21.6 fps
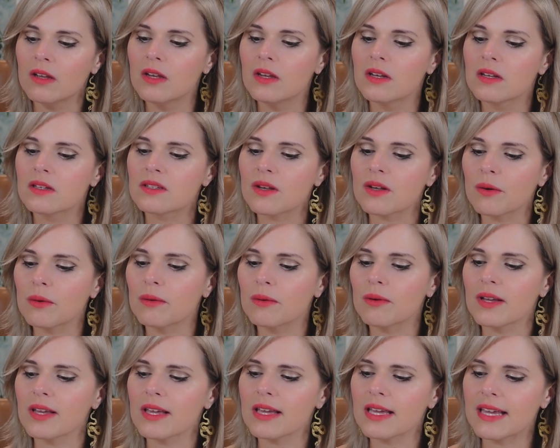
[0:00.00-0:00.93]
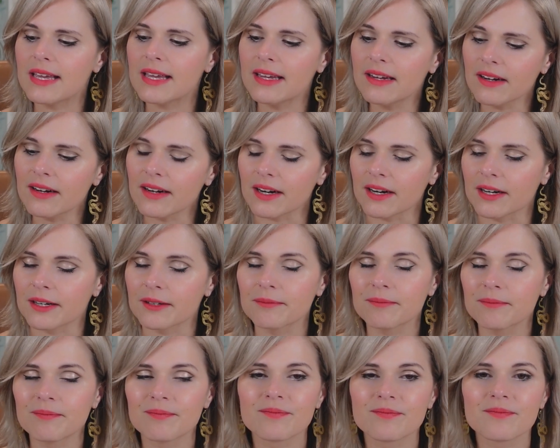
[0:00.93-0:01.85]
so
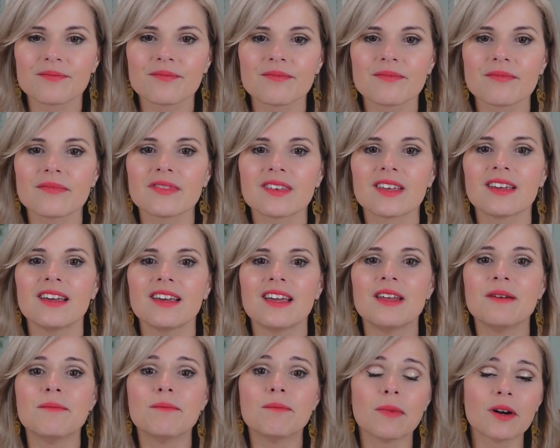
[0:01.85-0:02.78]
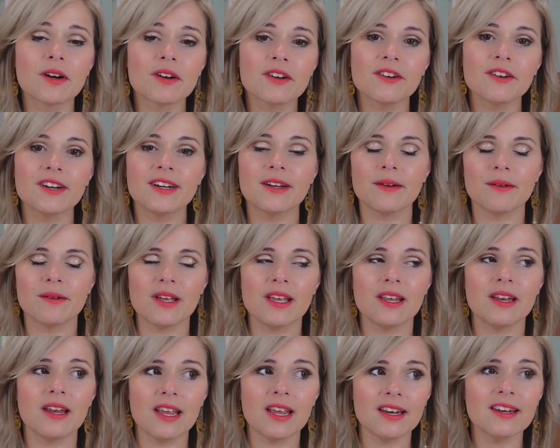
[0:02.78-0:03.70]
here in mercury
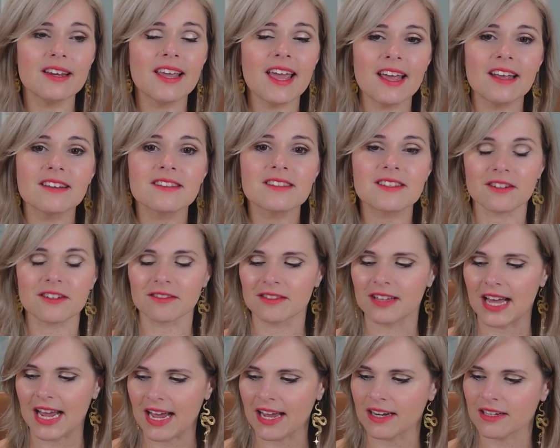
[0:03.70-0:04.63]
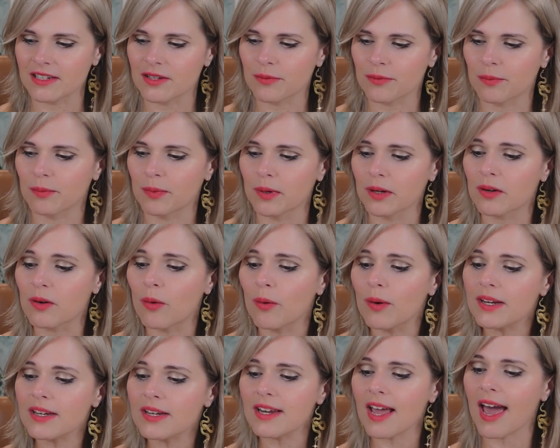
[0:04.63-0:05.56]
in, in cancer land we're
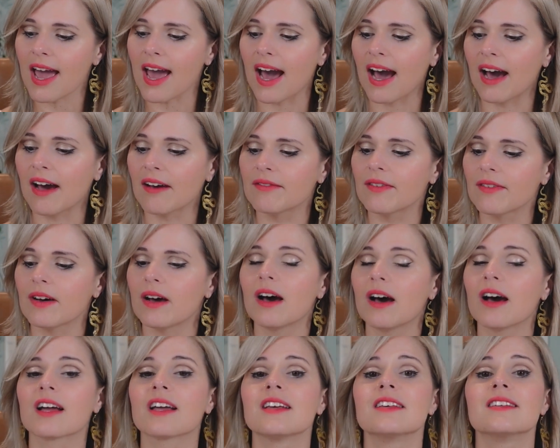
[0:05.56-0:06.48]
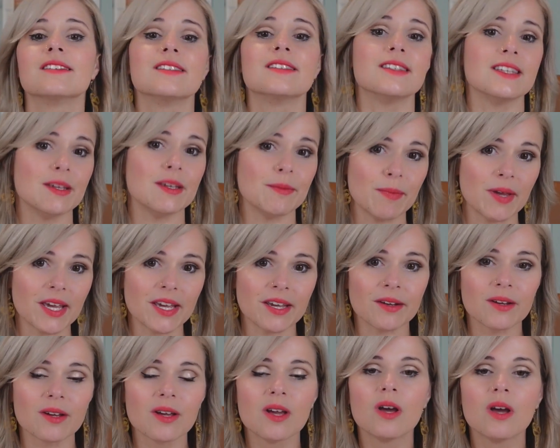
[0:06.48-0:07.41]
going to have a
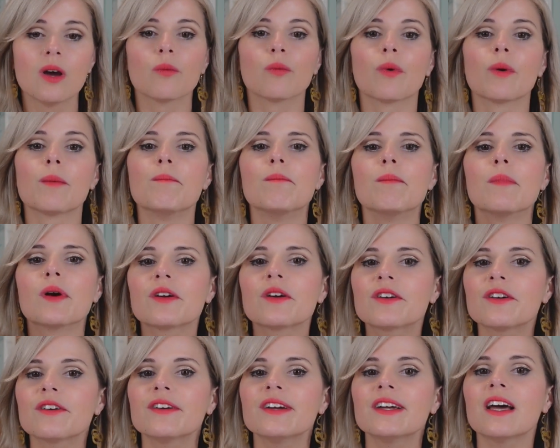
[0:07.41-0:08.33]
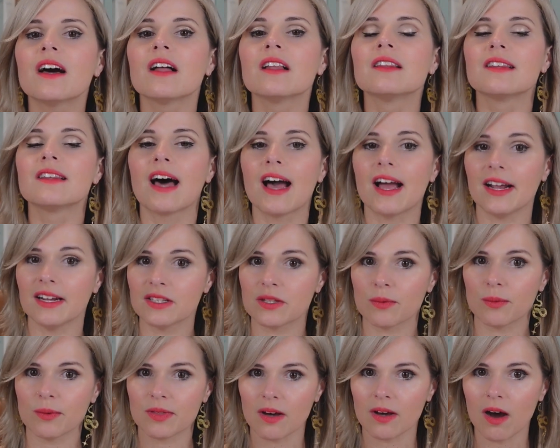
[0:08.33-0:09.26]
Cazimi, where Mercury aligns
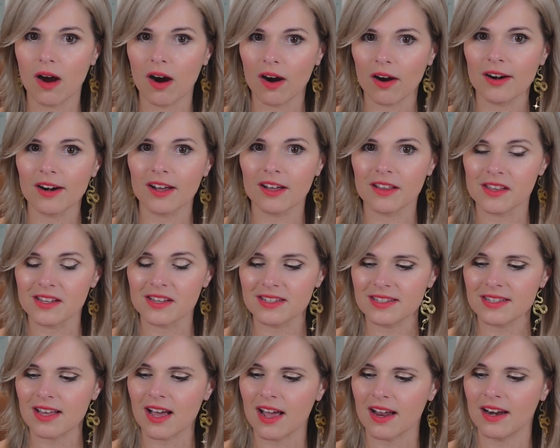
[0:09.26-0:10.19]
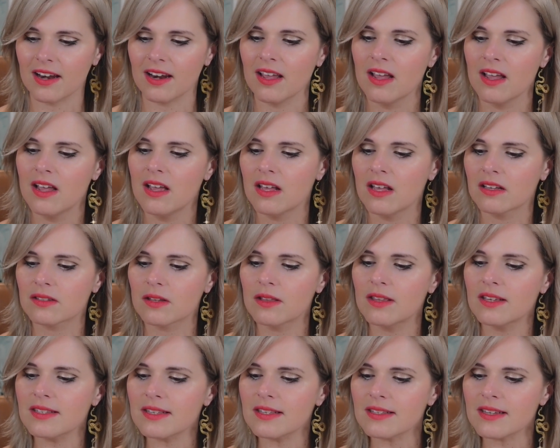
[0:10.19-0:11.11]
with the heart of the sun. So
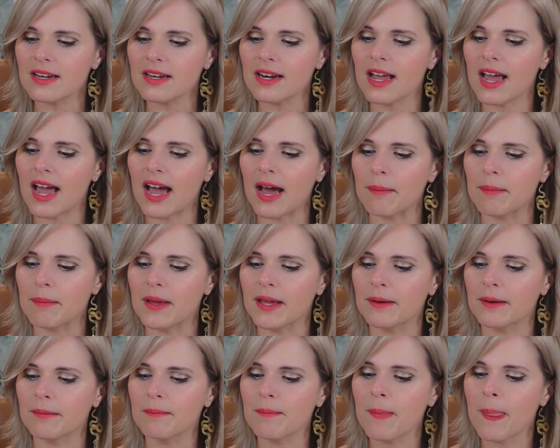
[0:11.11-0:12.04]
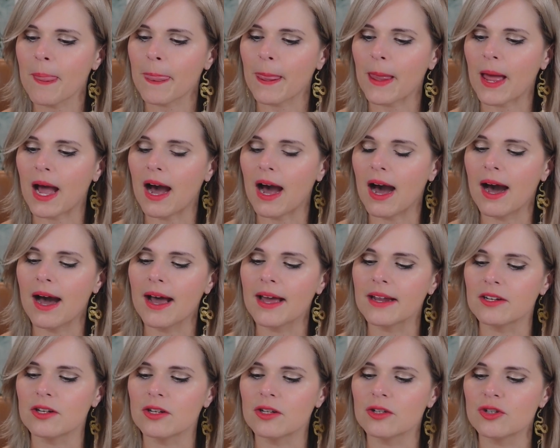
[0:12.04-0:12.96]
this is going to happen
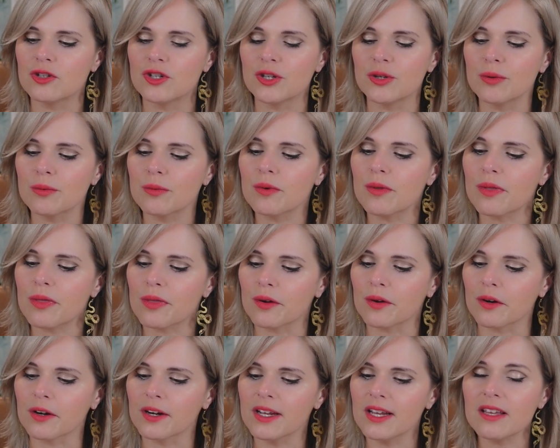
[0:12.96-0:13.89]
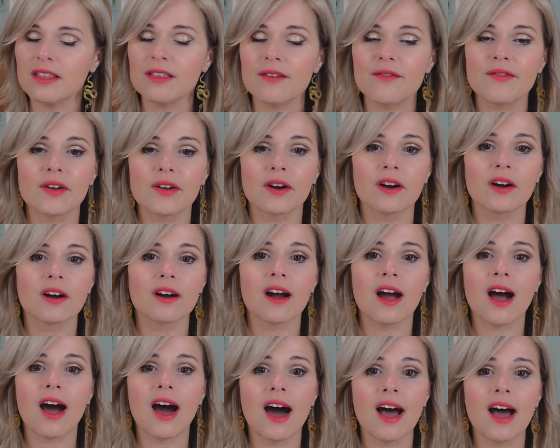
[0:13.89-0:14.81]
on June 30th if
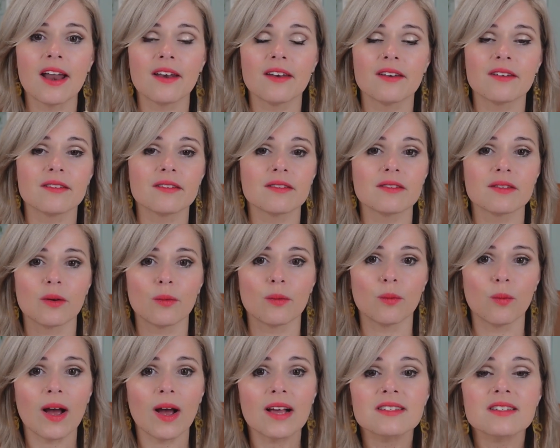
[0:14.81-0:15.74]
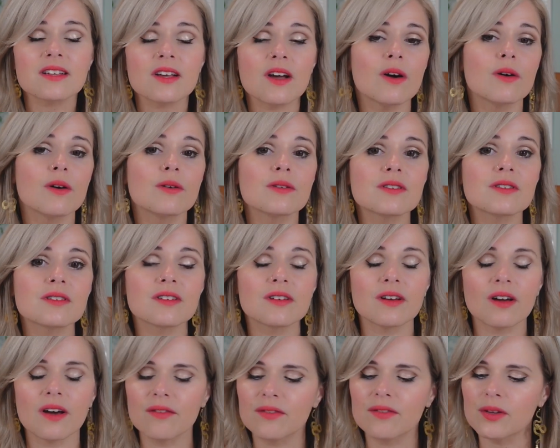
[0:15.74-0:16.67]
you're on the west coast
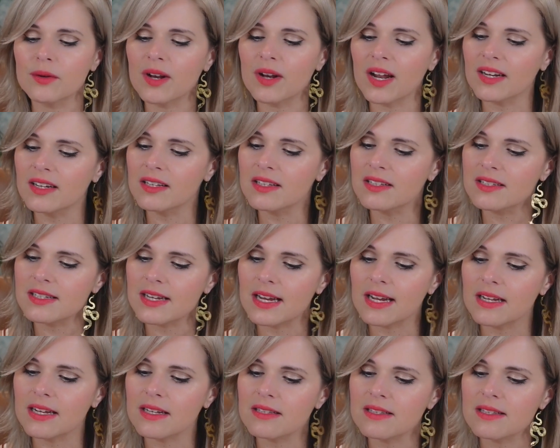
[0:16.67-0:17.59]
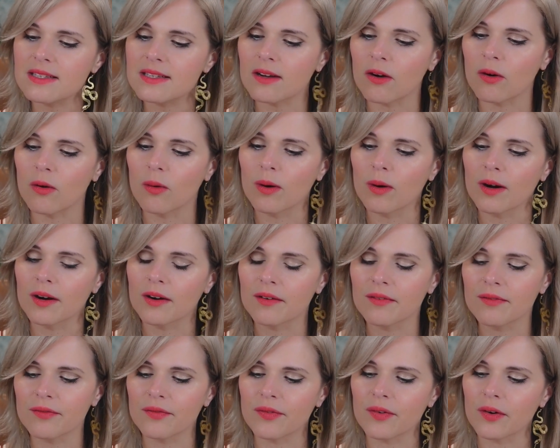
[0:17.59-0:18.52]
of the United States or
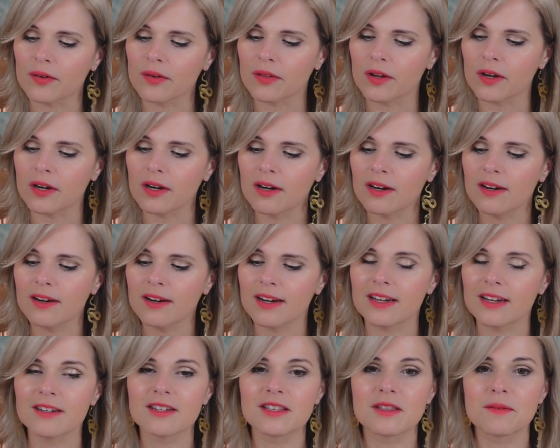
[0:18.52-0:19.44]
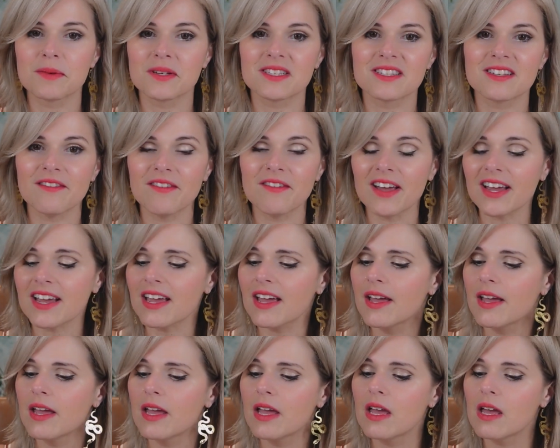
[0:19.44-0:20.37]
further into the Pacific.
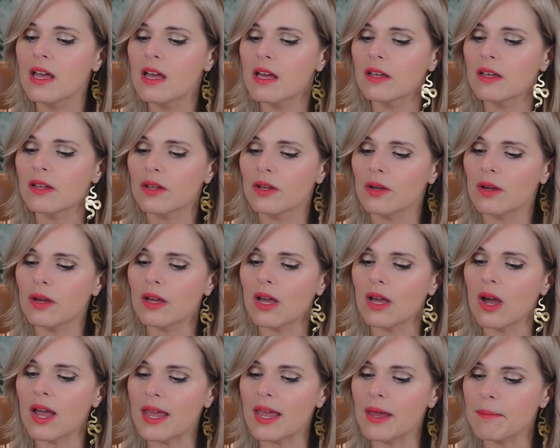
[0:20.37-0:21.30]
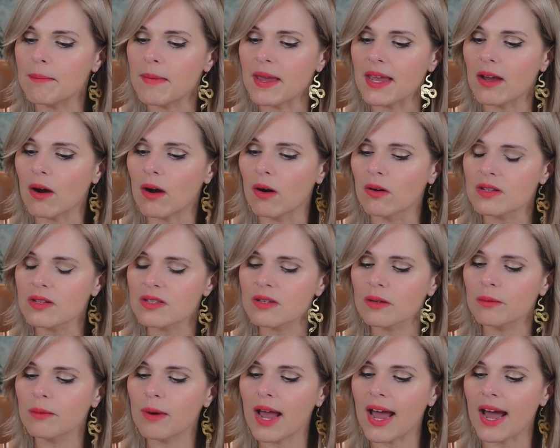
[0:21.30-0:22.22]
It may
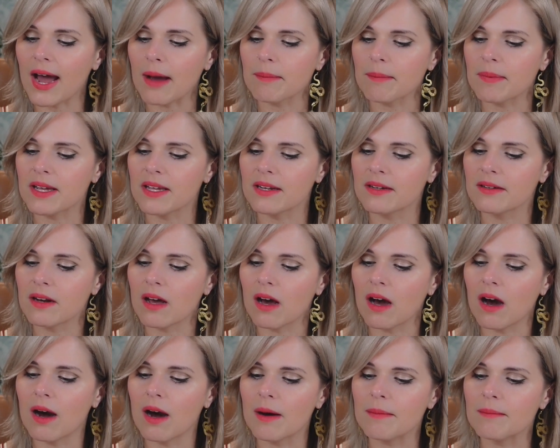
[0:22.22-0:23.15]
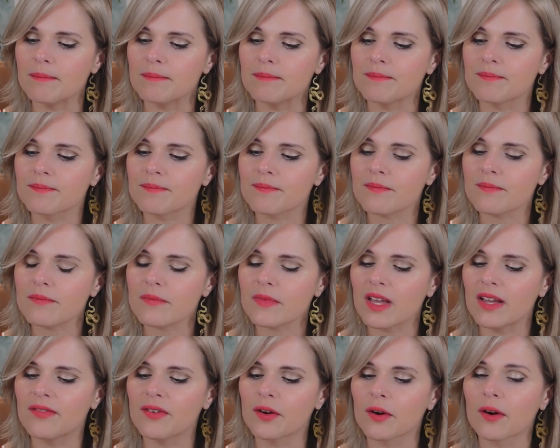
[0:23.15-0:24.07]
also happen um,
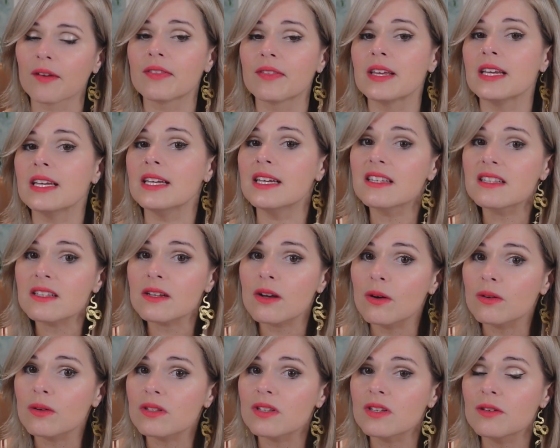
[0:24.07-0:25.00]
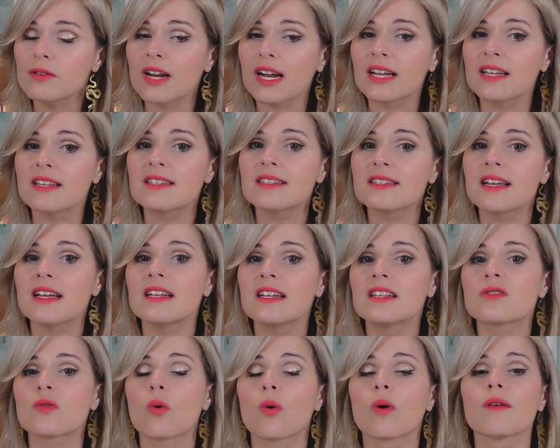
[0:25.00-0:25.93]
if you're on the east coast of the United
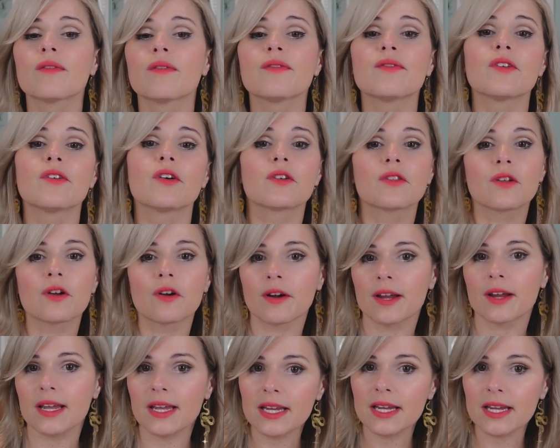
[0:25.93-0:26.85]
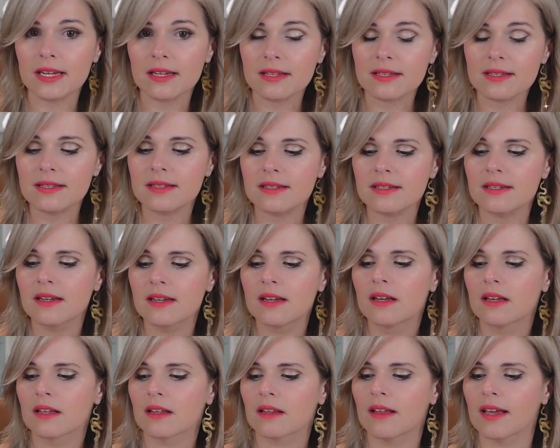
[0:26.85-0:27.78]
States or further east,
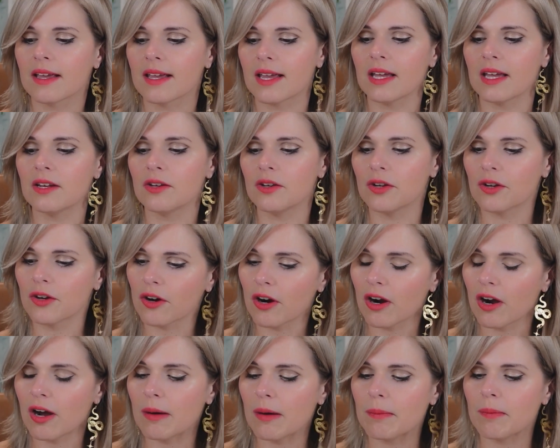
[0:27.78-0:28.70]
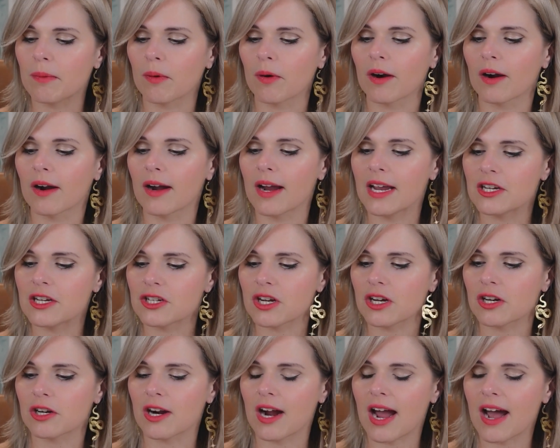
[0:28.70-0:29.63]
like in Europe or Asia
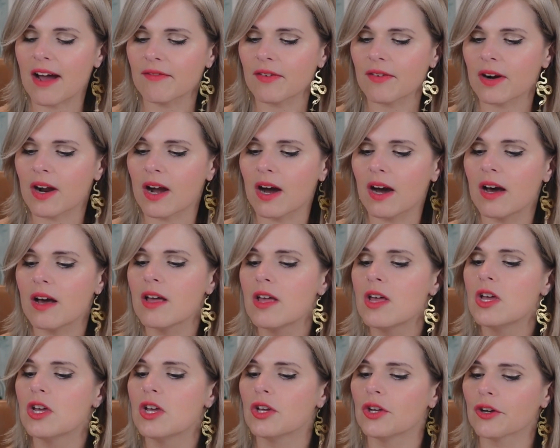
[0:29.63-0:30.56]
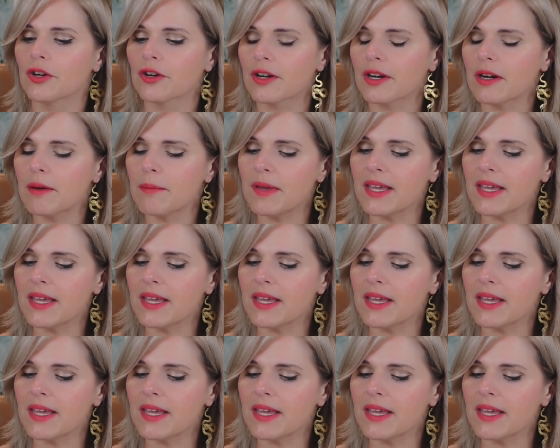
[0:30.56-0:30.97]
or Africa, you're going to be